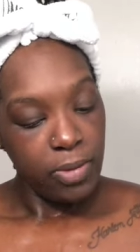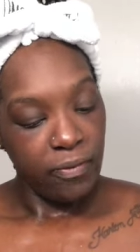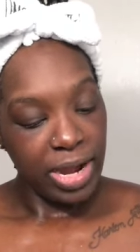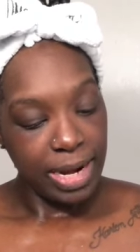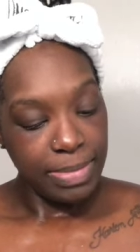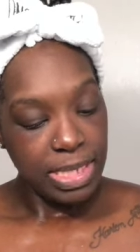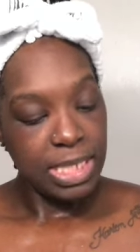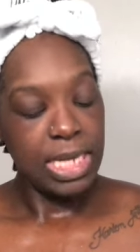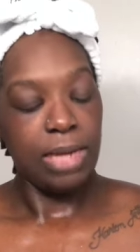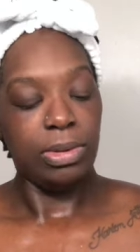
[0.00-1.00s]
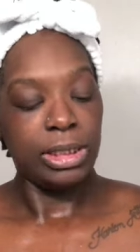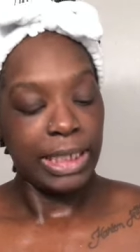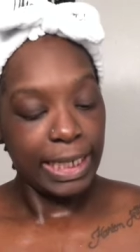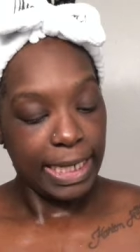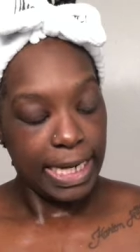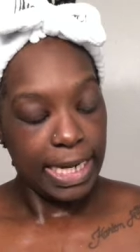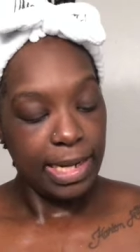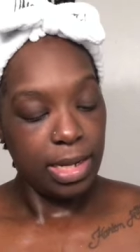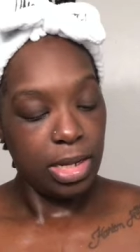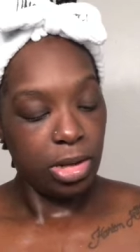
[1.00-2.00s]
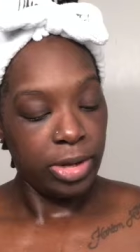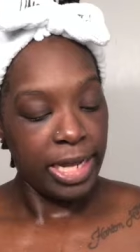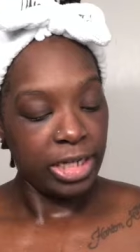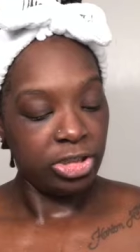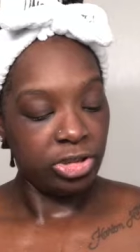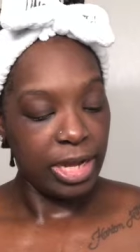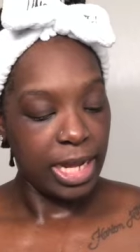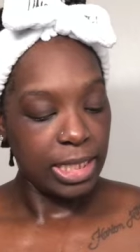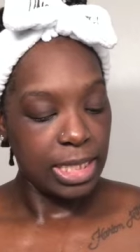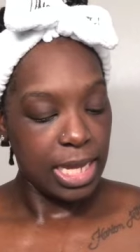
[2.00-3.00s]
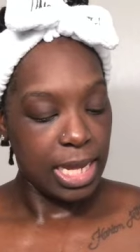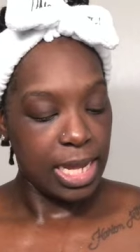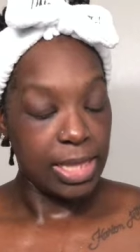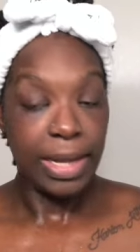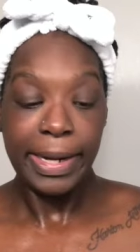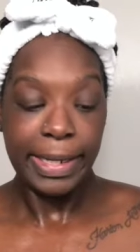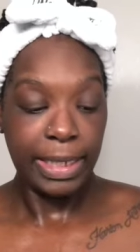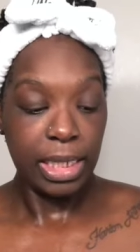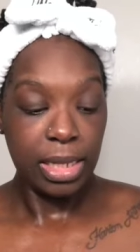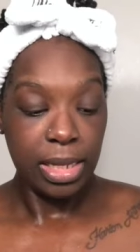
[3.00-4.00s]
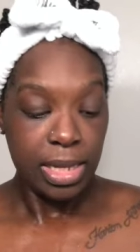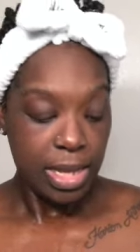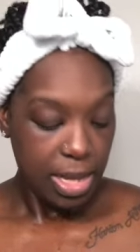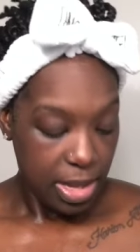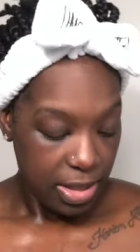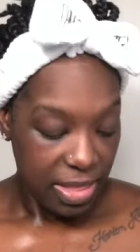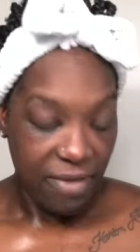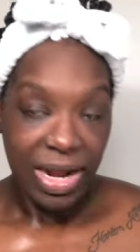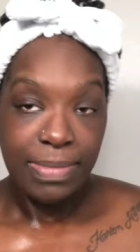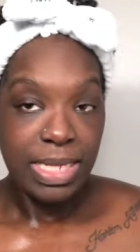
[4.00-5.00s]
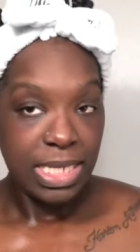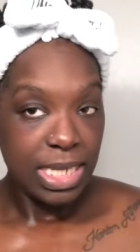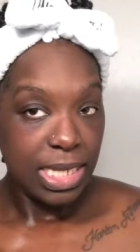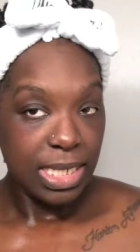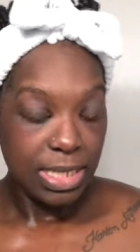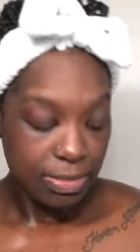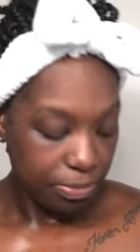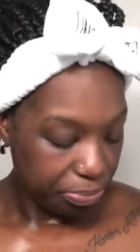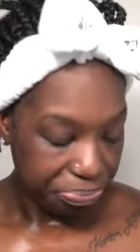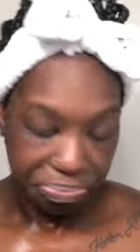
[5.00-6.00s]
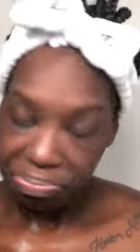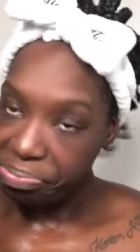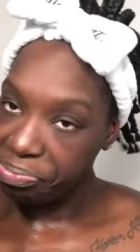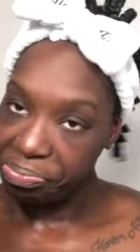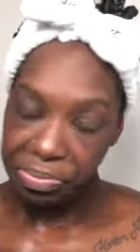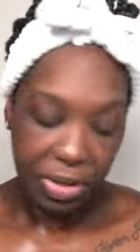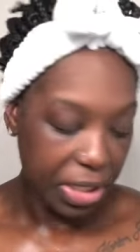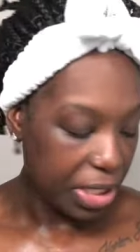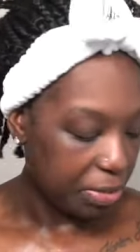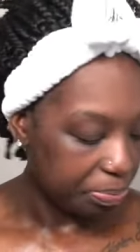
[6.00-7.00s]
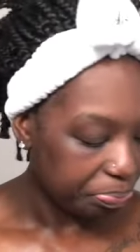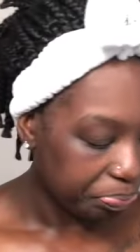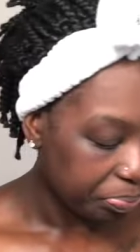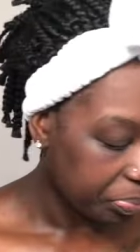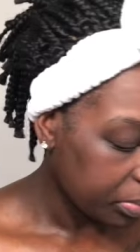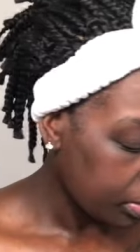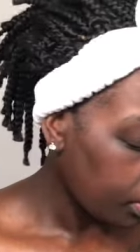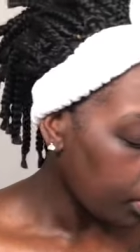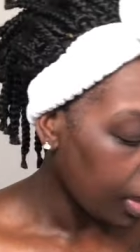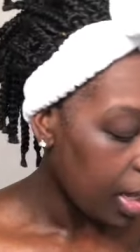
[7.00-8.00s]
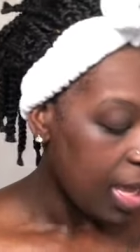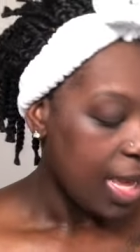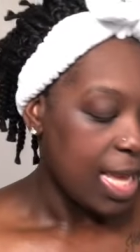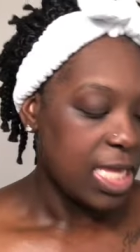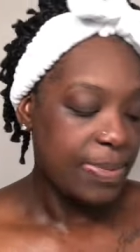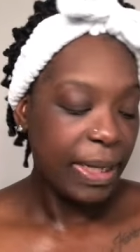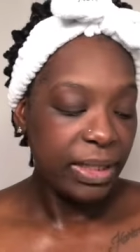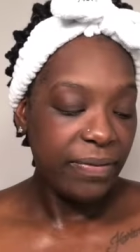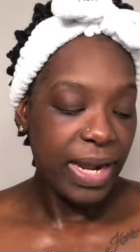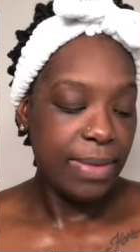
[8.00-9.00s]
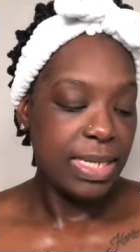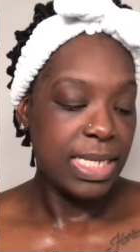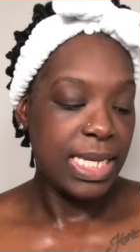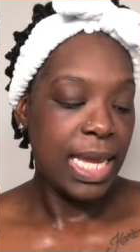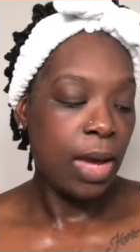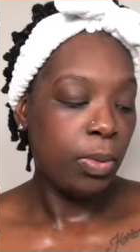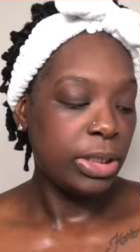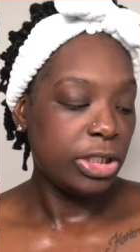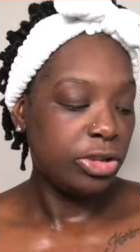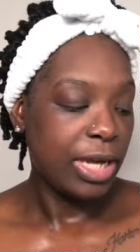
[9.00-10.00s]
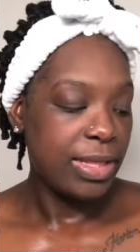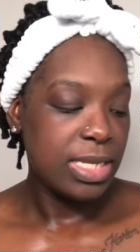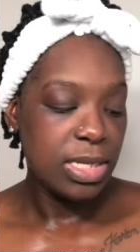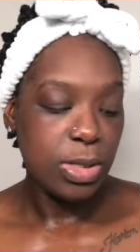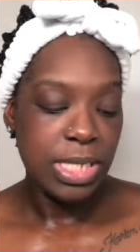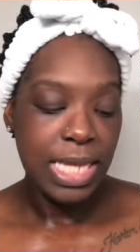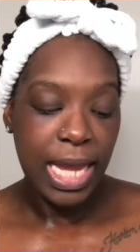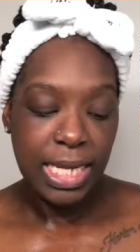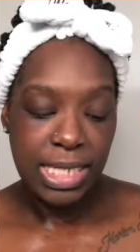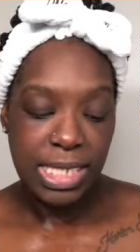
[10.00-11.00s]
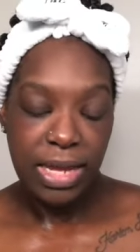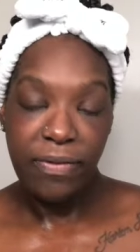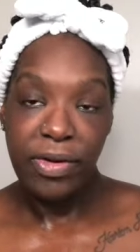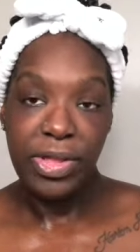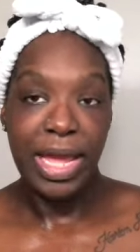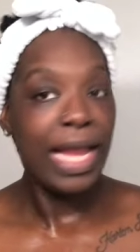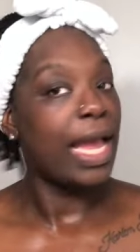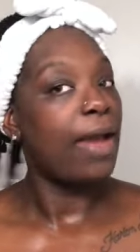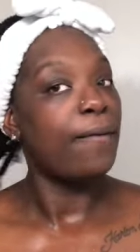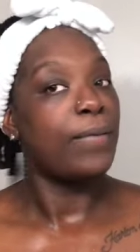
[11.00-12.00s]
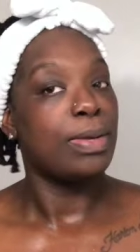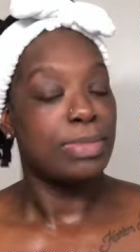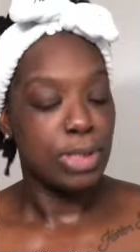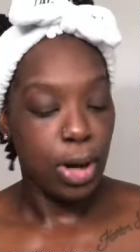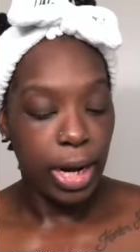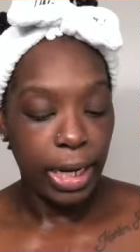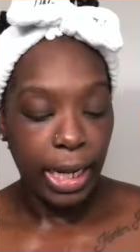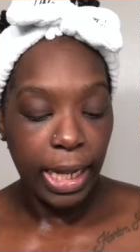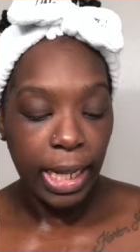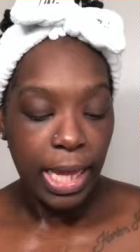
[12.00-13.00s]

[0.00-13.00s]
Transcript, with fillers: Vitamin C, which I need, yogurt extracts, and honey. That vitamin C is key. And speaking of vitamin C, I wanted to try this little stocking stuffer that I got from Target.